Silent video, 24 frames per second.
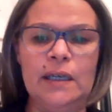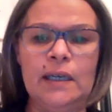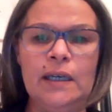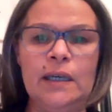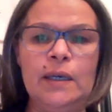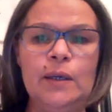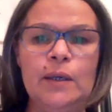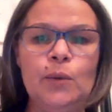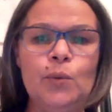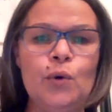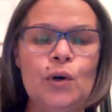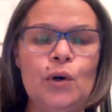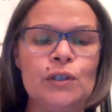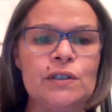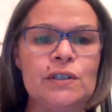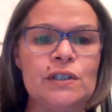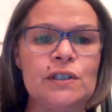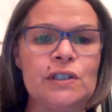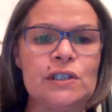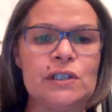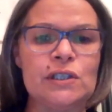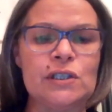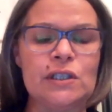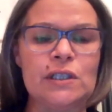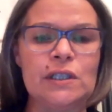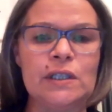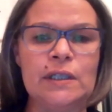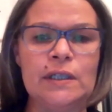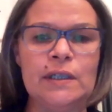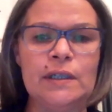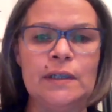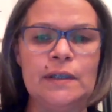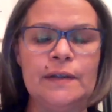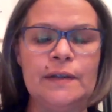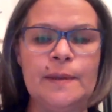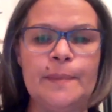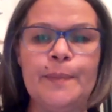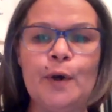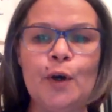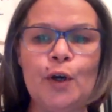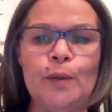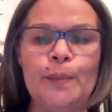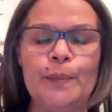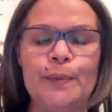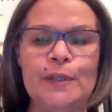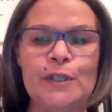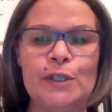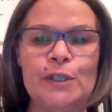what the
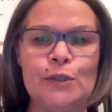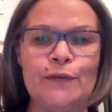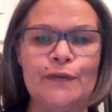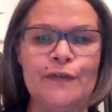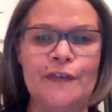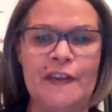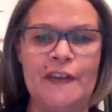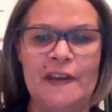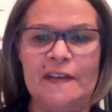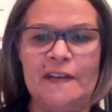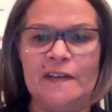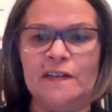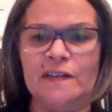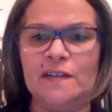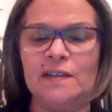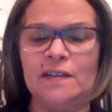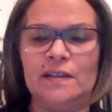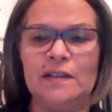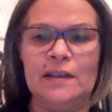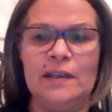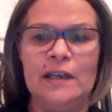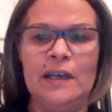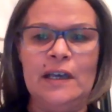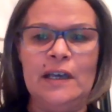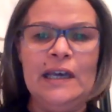purpose of this